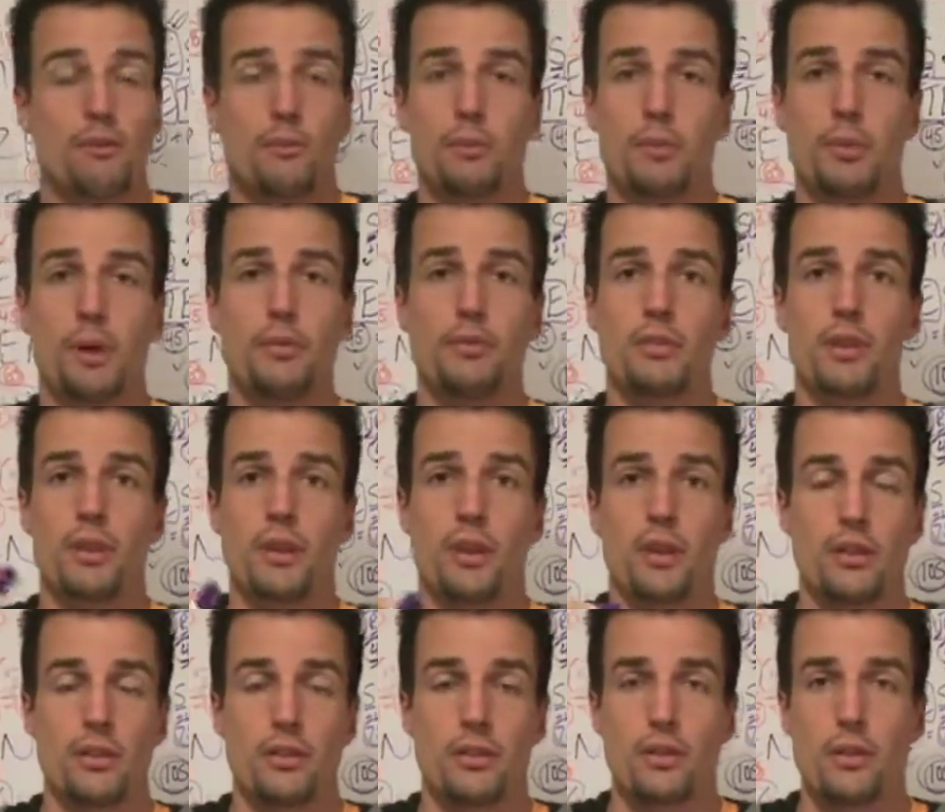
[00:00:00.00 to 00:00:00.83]

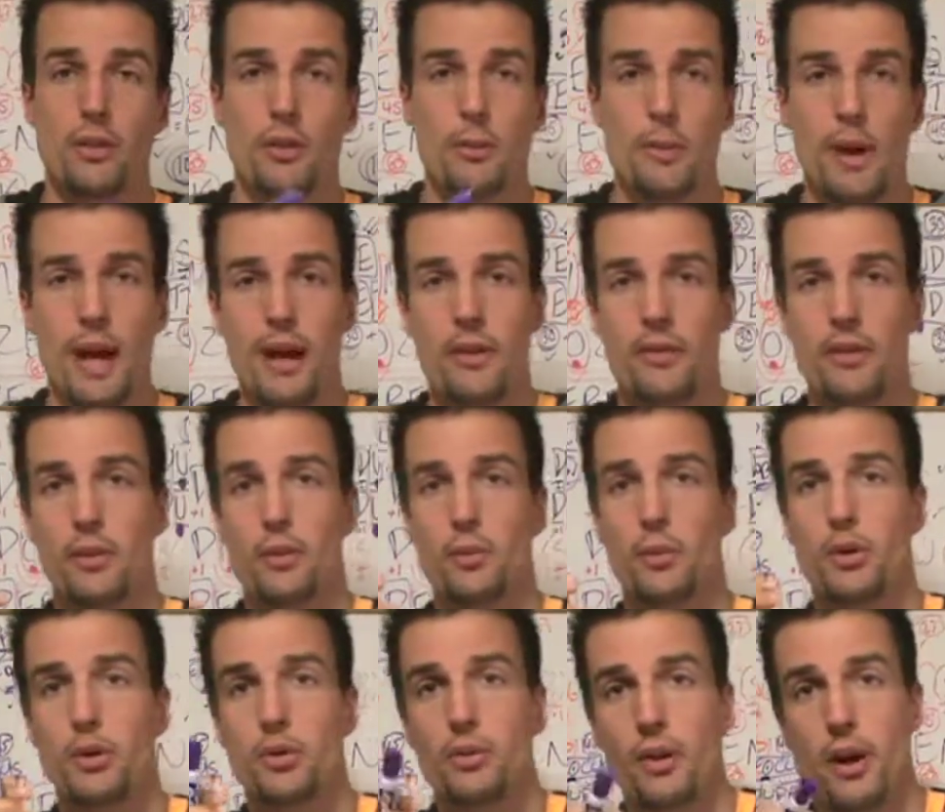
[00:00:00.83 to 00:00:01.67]
Perfectly. Do the math on the
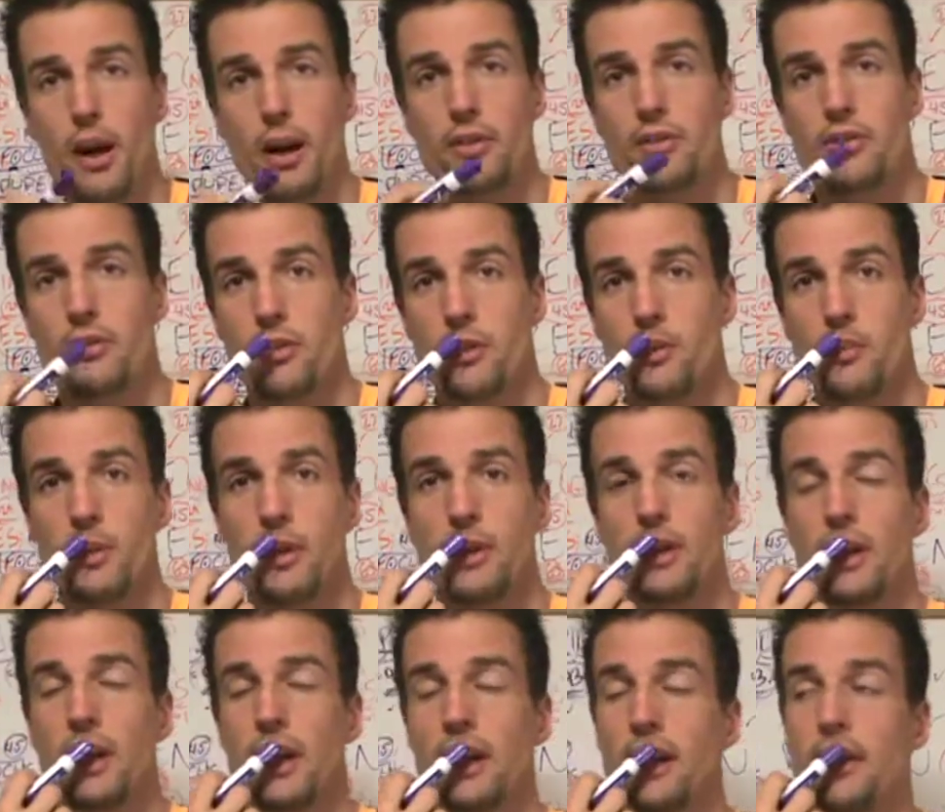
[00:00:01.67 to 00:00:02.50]
word crush. You'll be
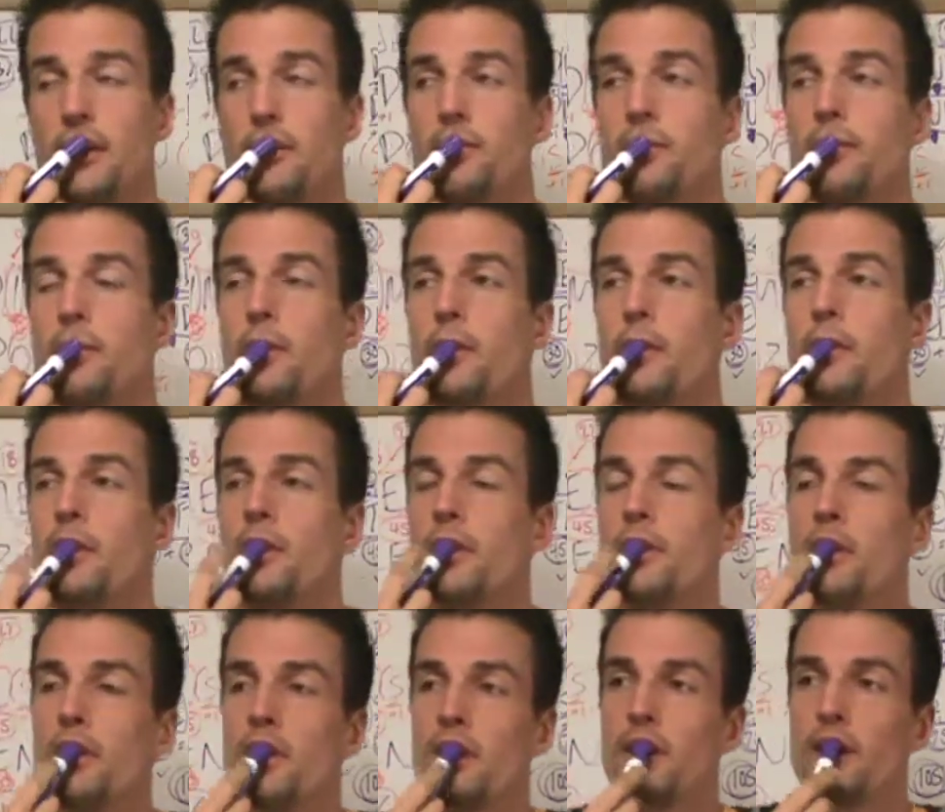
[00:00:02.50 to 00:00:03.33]
delighted.
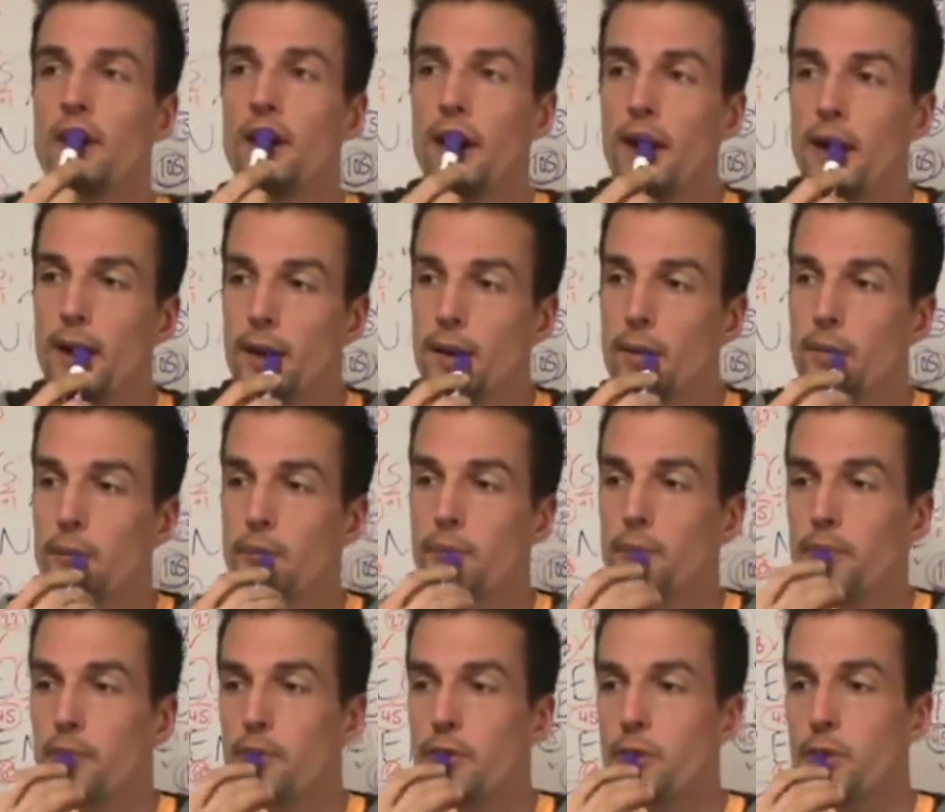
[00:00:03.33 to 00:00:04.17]

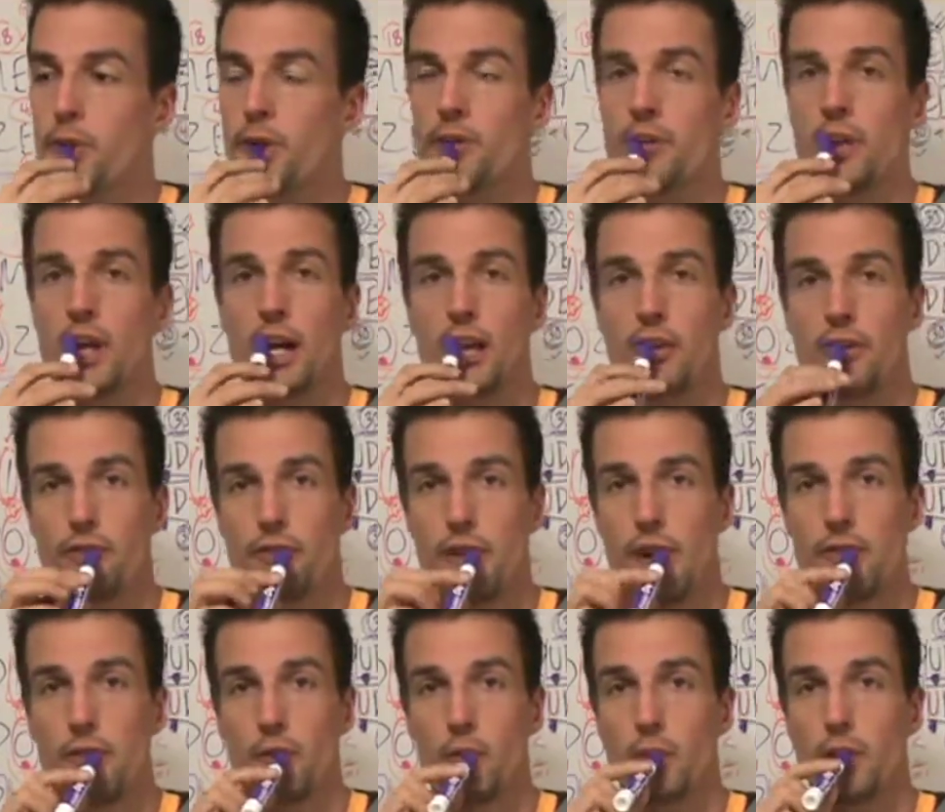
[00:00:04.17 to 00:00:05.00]
Um, it's one of God's
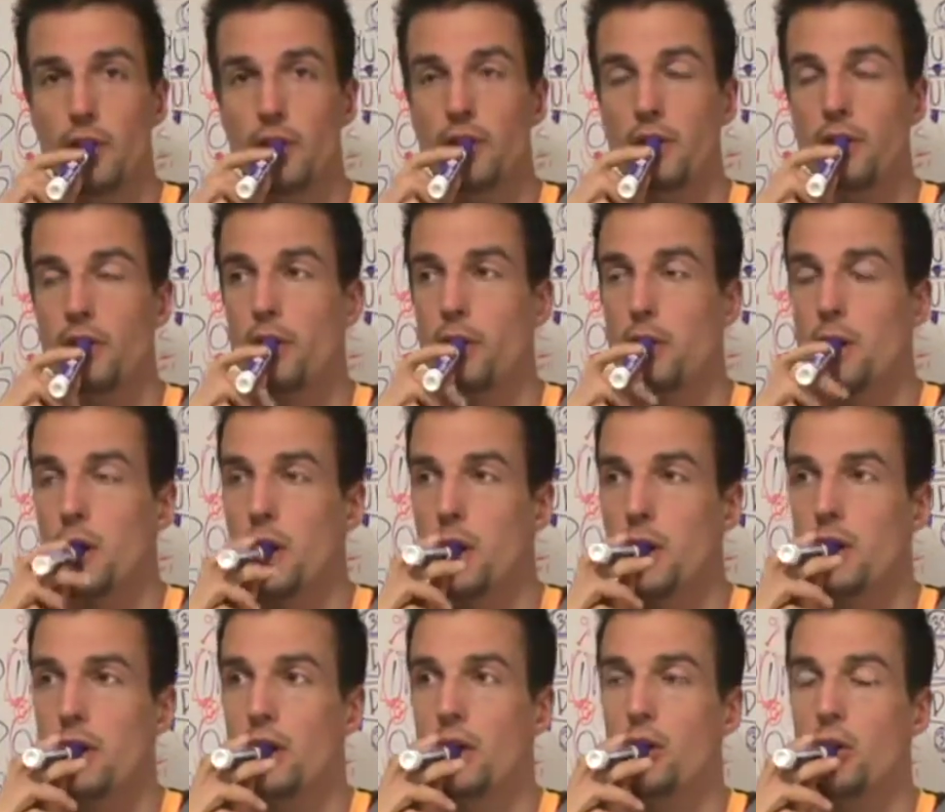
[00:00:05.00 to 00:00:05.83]
favorite words
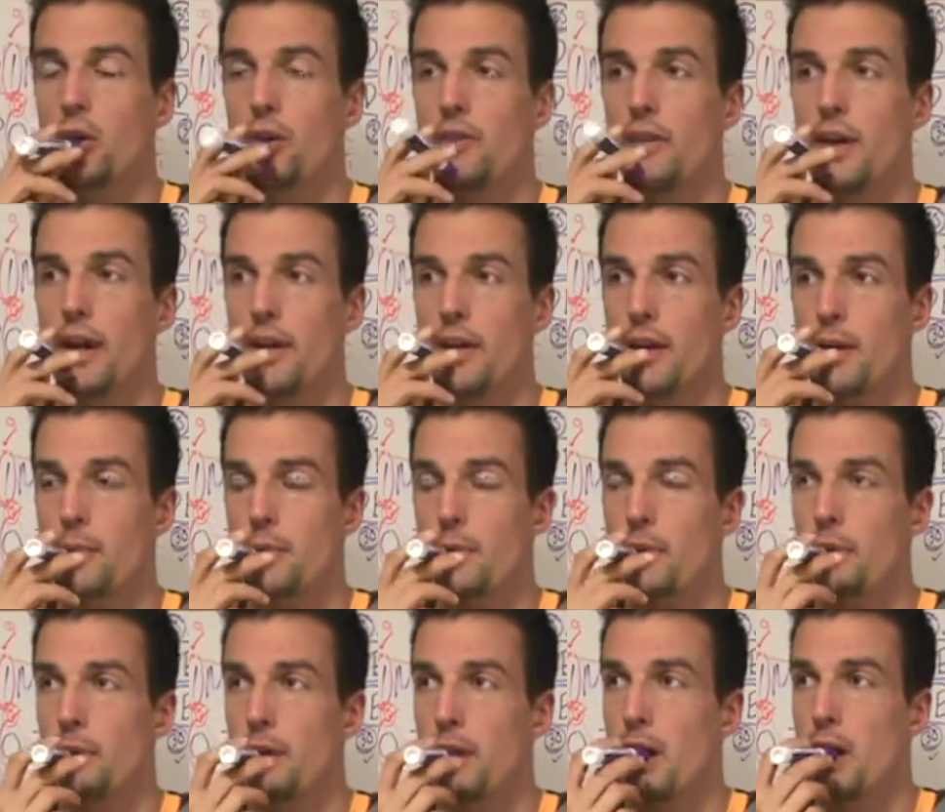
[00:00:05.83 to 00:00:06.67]
to glorify the number
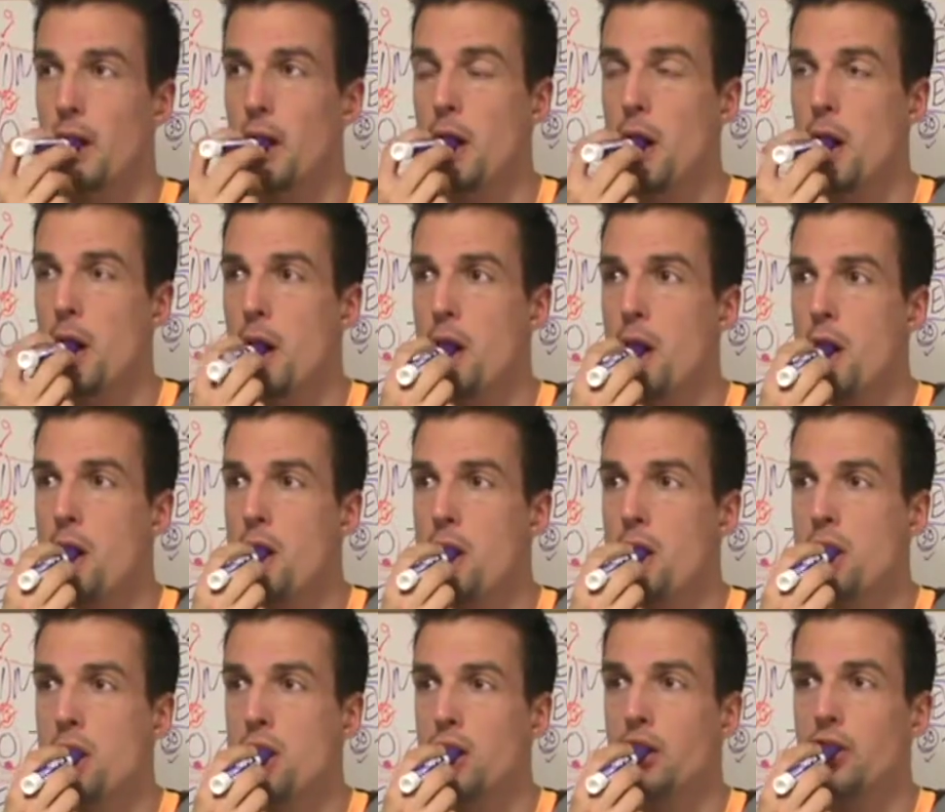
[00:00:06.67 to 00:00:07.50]
3,
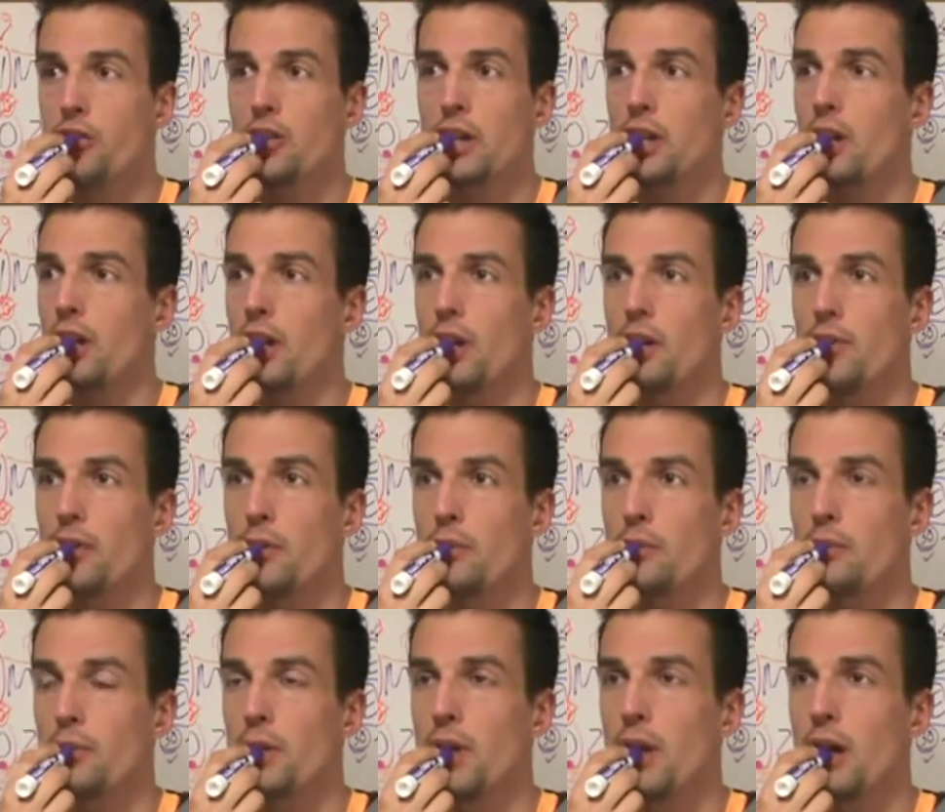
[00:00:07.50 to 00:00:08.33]
just like
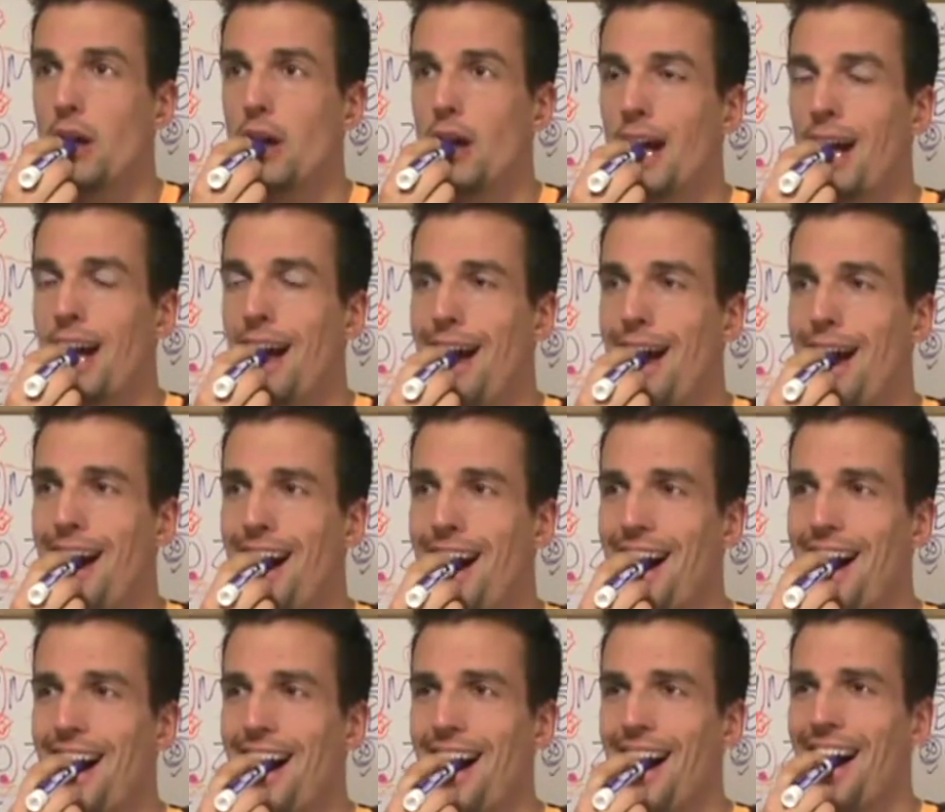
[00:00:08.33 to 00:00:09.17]
all
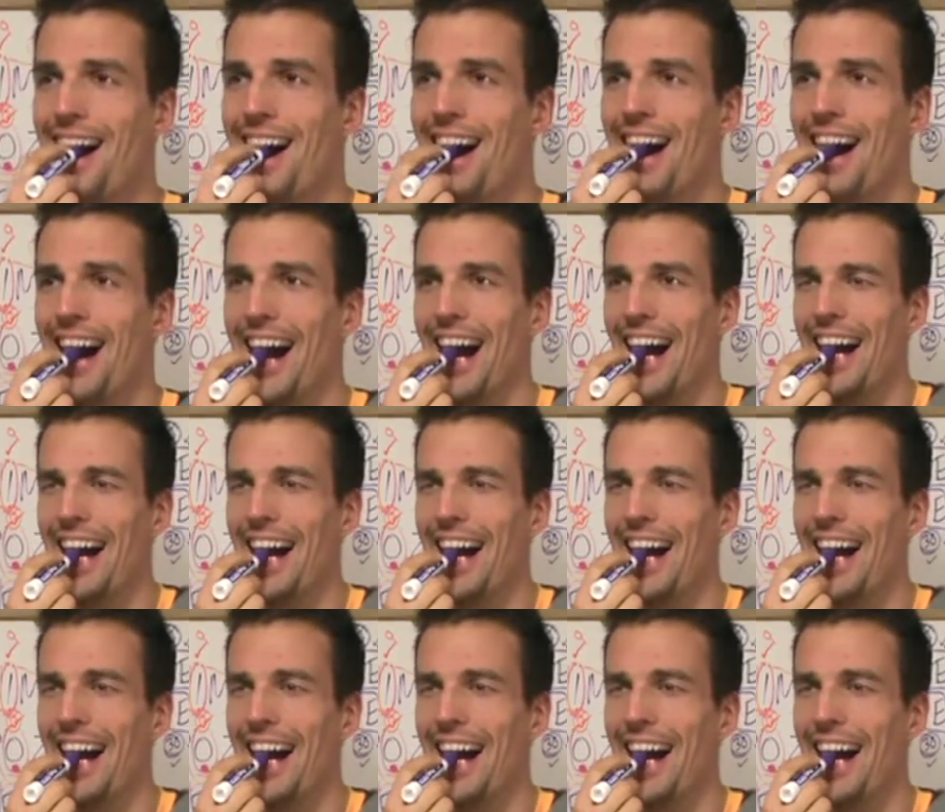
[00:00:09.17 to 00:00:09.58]
of them.